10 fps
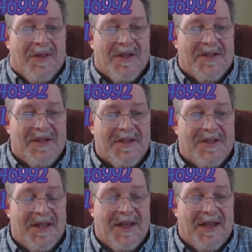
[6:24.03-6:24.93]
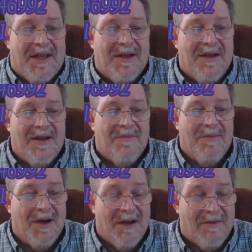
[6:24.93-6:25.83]
This is the
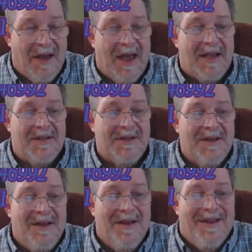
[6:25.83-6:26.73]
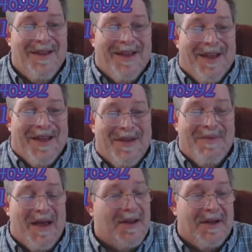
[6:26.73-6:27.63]
book of Acts.
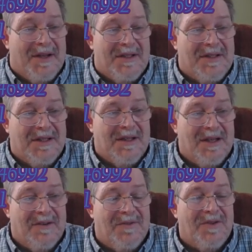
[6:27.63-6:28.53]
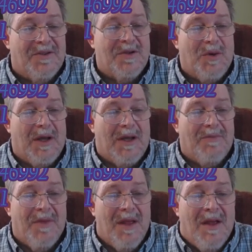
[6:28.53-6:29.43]
Amen. And it's still in full
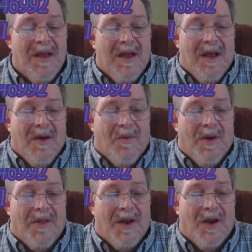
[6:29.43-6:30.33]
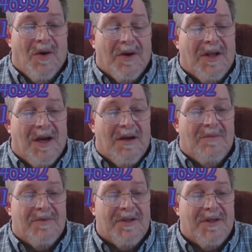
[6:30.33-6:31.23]
swing. When the Lord
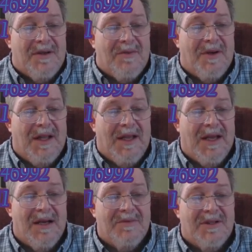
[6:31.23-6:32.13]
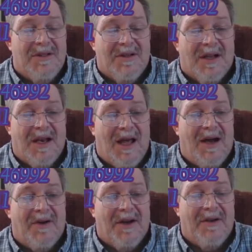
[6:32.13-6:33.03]
comes, when he comes into the
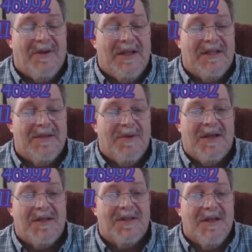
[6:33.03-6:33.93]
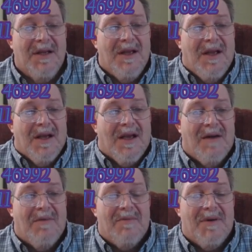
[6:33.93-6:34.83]
cloud and he speaks,
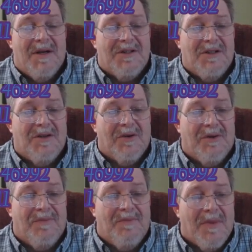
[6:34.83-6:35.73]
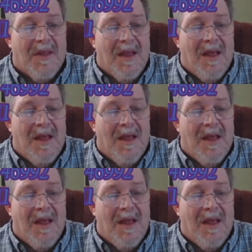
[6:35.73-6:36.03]
Come up, my children.